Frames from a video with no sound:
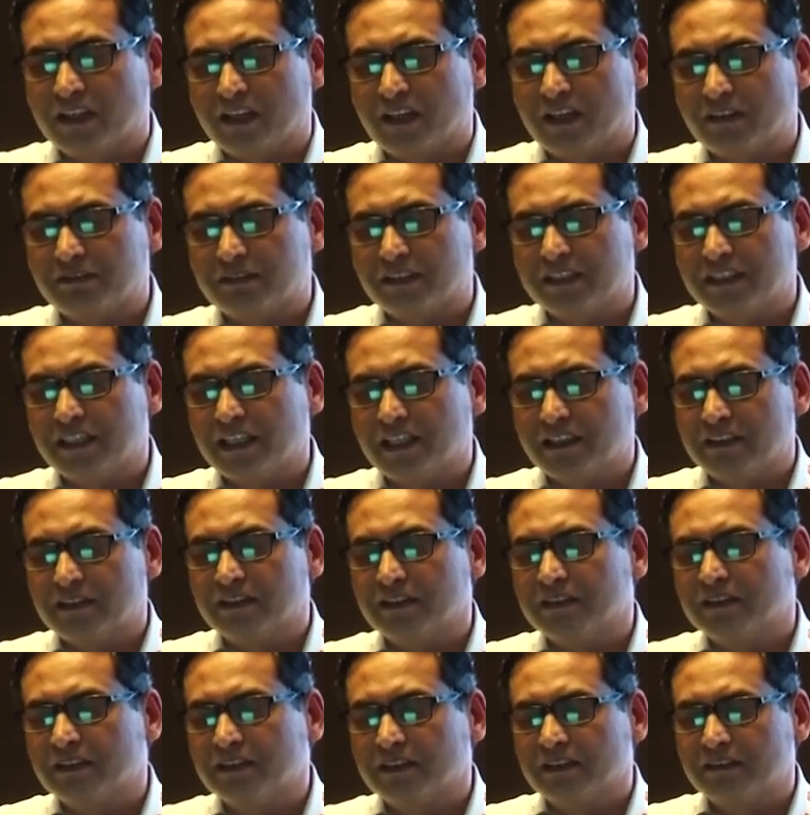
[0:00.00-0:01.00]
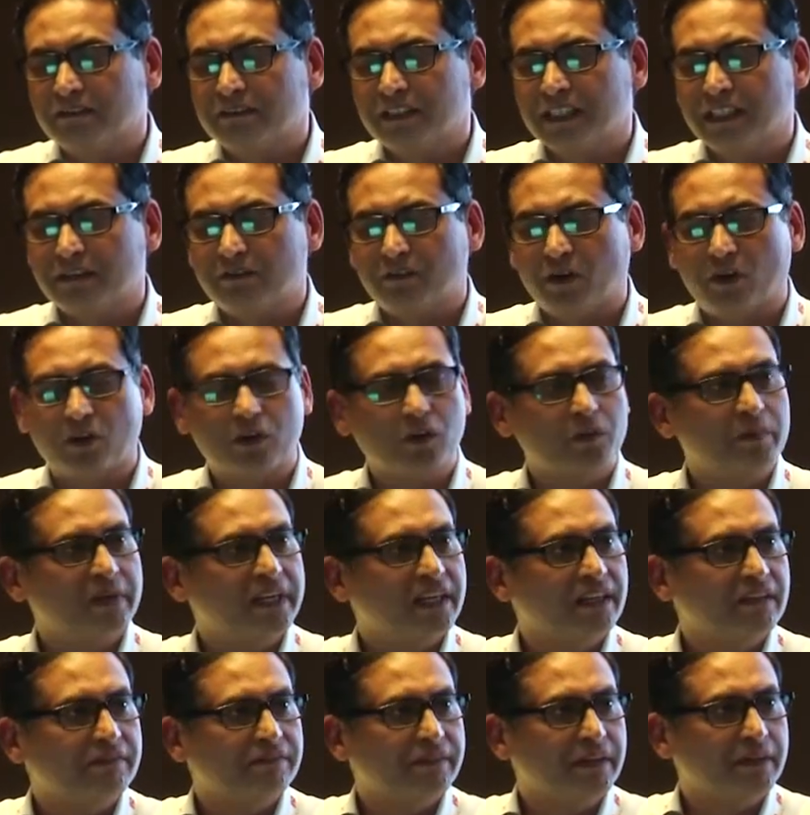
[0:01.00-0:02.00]
After that, we have
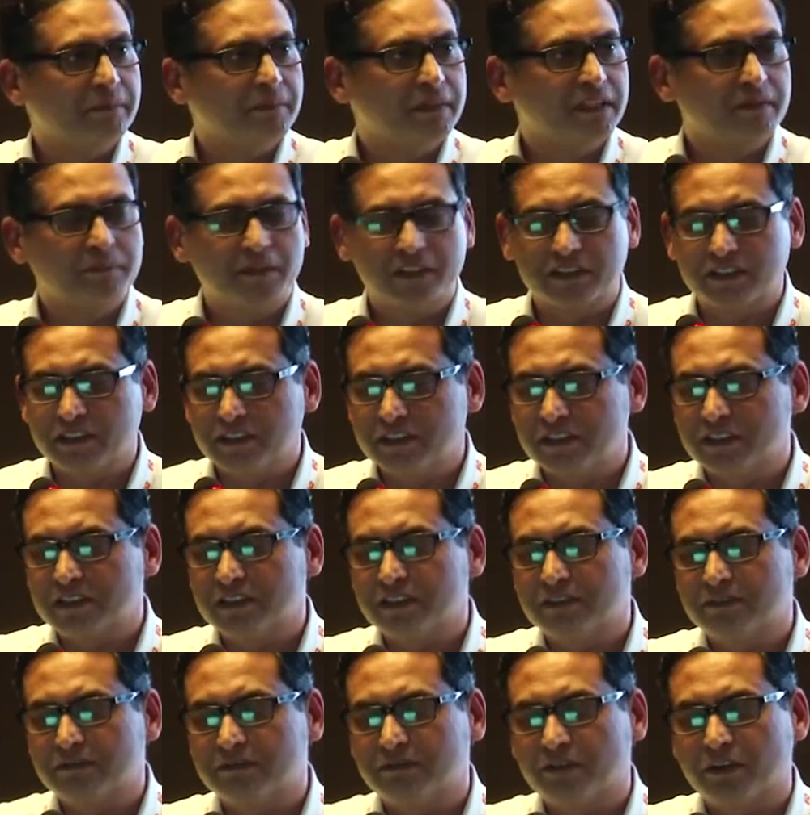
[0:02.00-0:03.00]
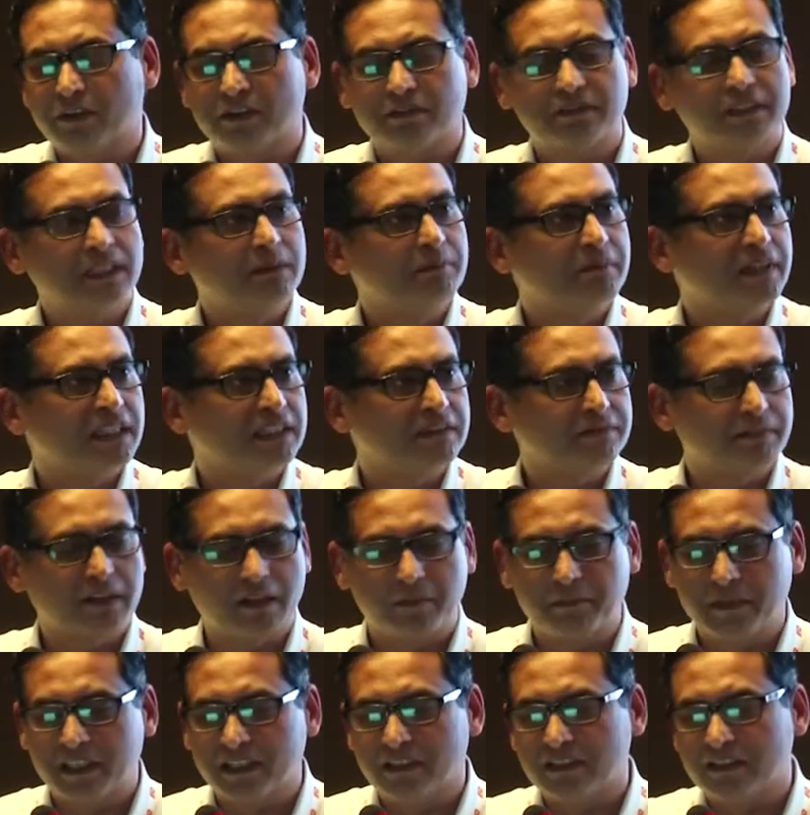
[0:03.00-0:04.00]
automatic framing machines for seamless
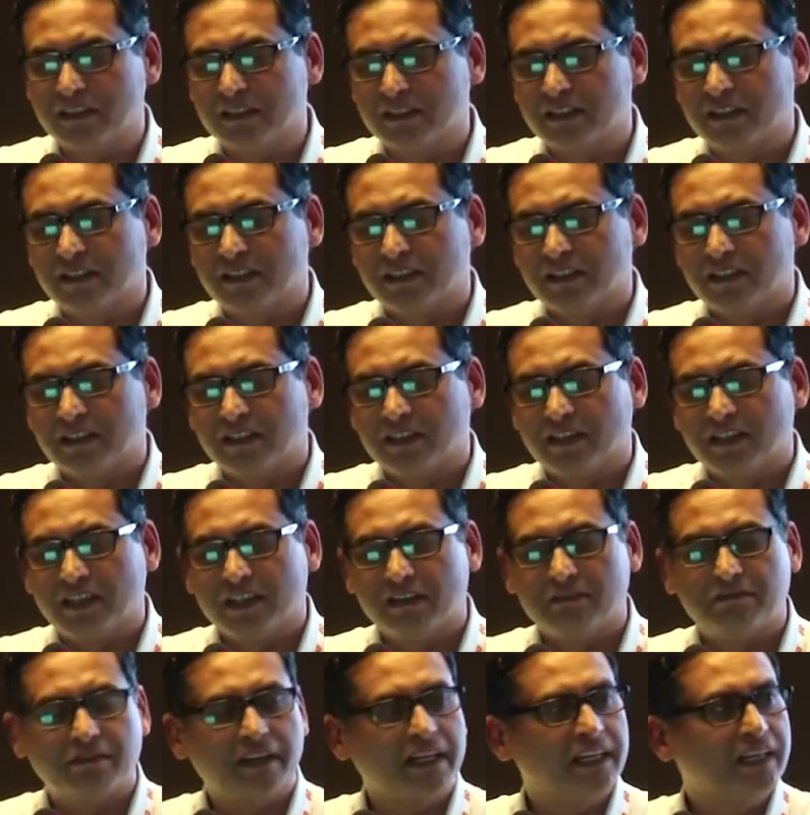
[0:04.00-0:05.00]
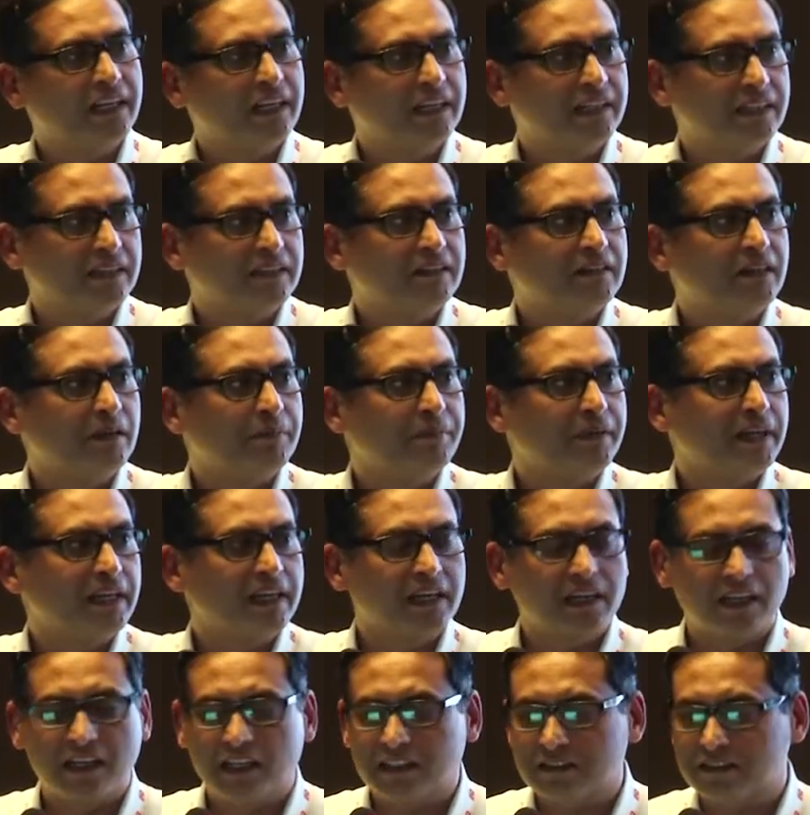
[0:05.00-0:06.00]
framing and finally
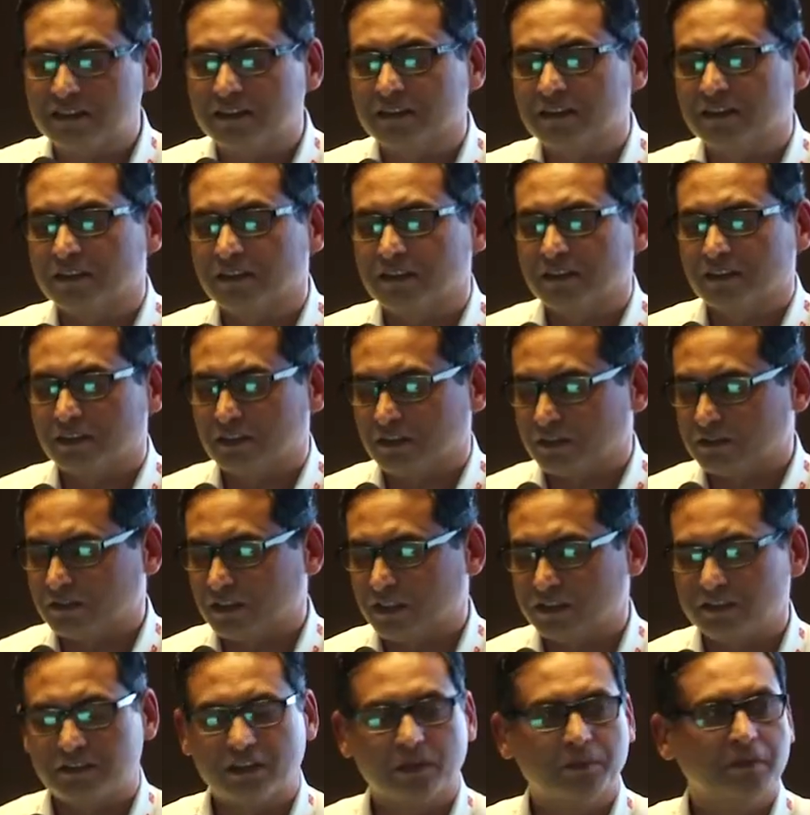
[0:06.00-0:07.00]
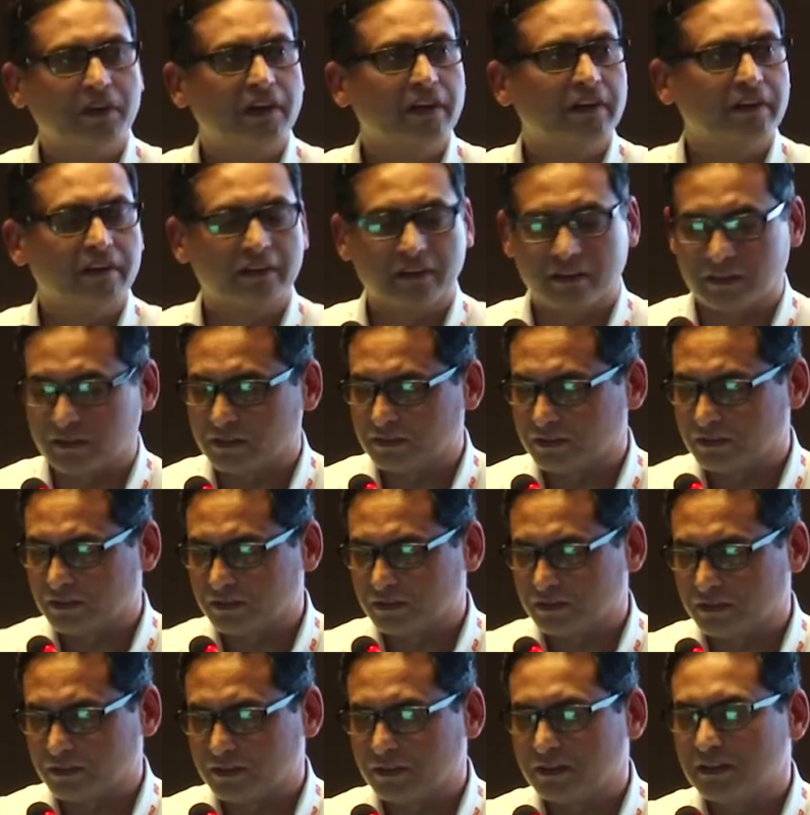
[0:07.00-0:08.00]
AAA class sun simulator.
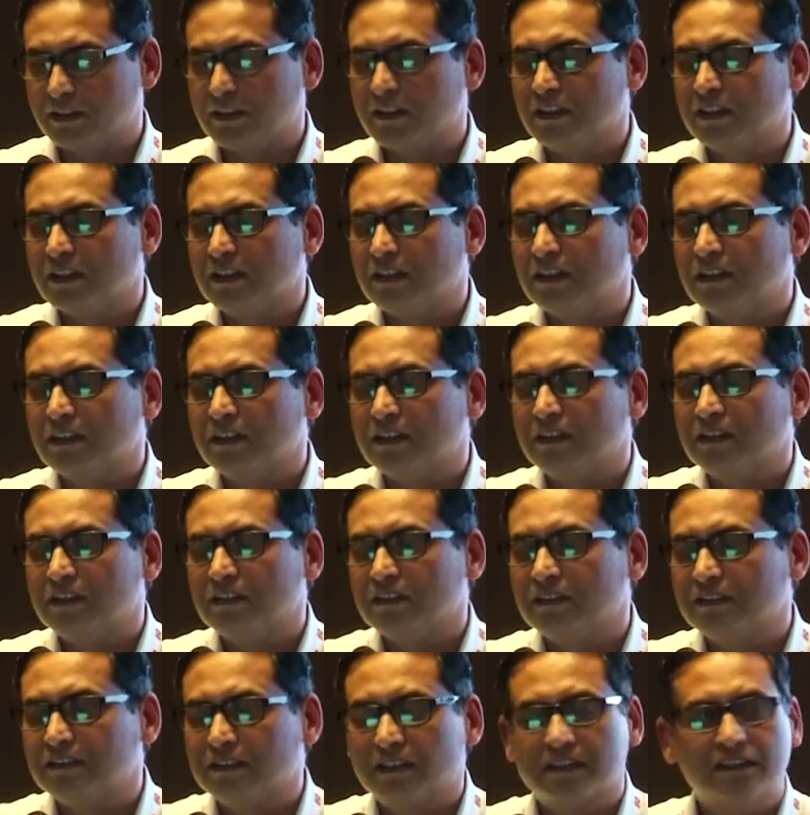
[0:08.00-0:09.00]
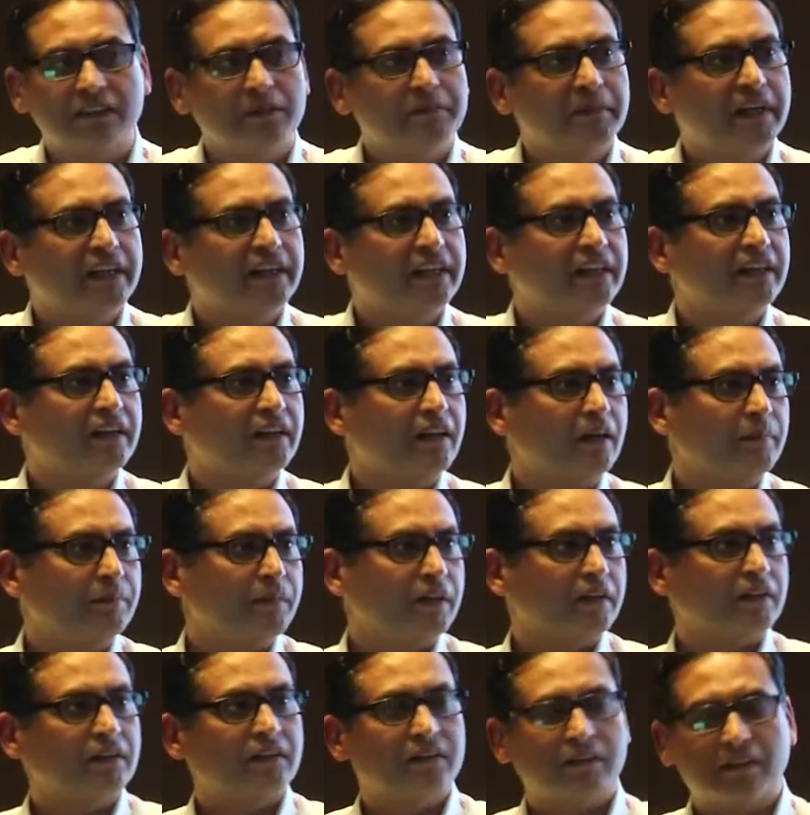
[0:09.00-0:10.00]
This is a schematic
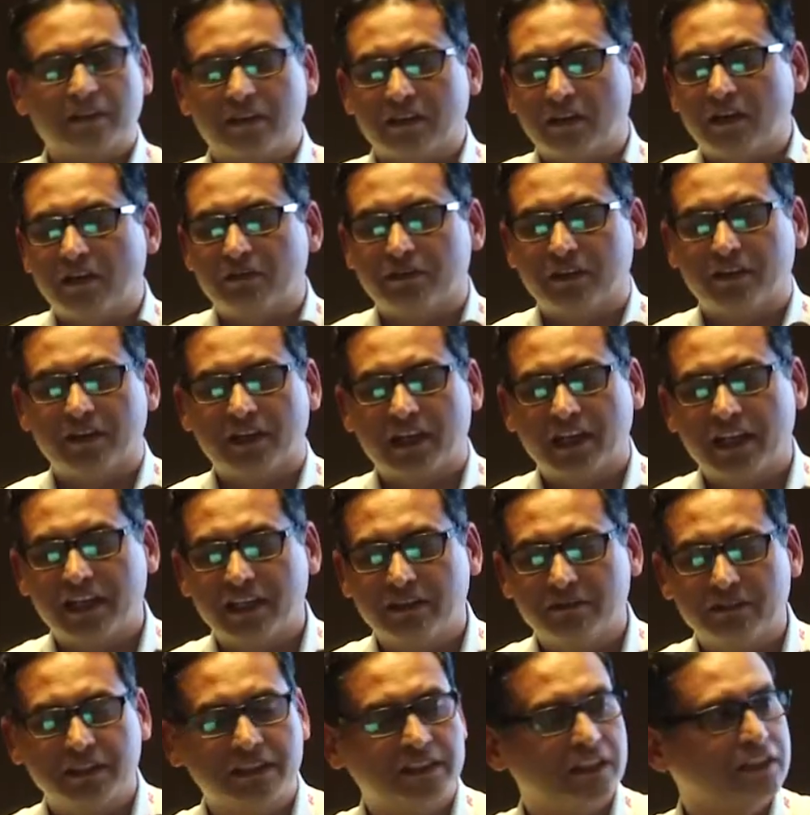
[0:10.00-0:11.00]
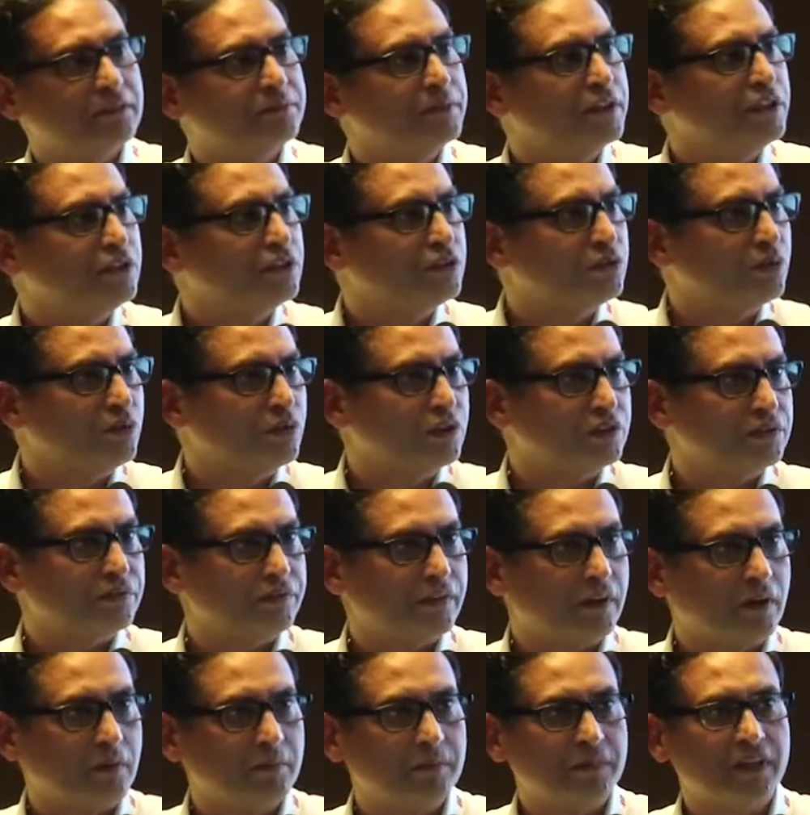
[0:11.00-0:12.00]
diagram of our line which has been sourced
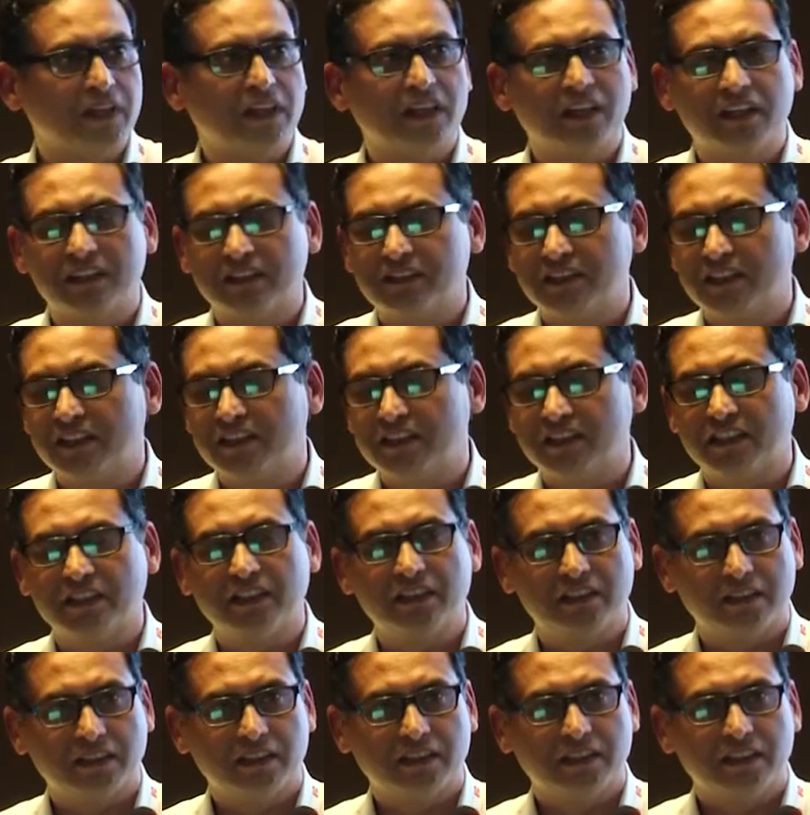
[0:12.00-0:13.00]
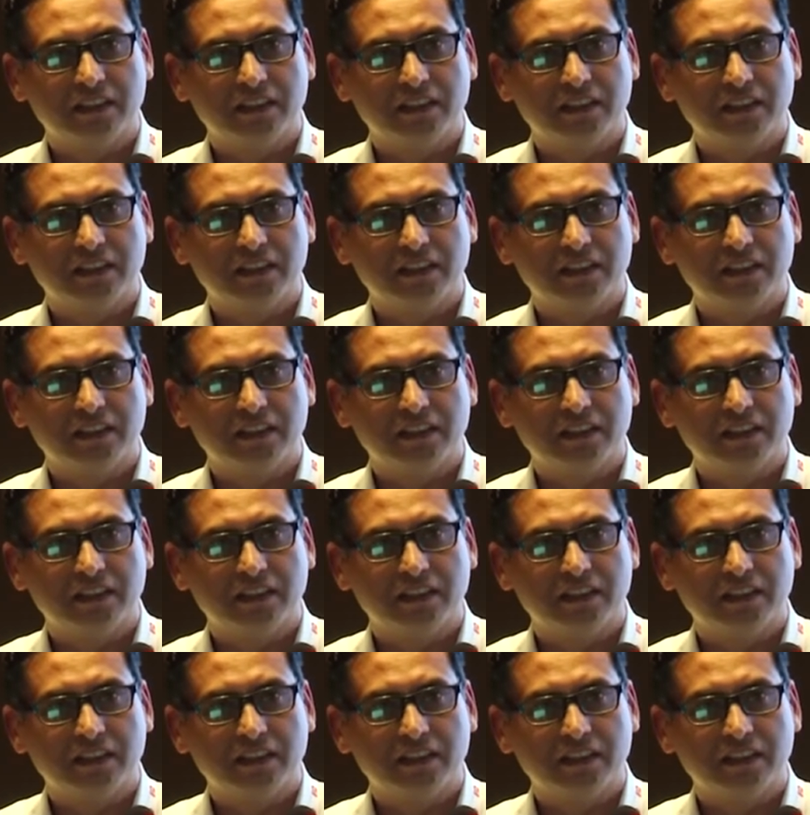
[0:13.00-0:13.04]
from uh, Jinshan,